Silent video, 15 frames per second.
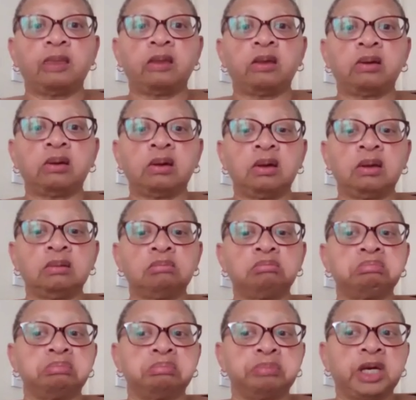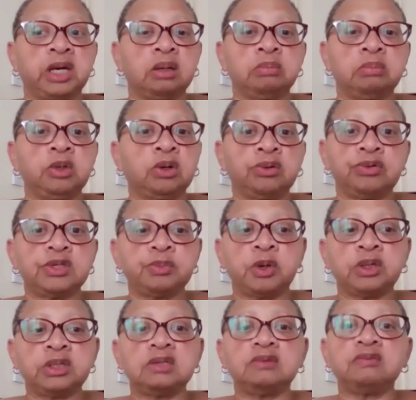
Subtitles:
uh, become non-responsive,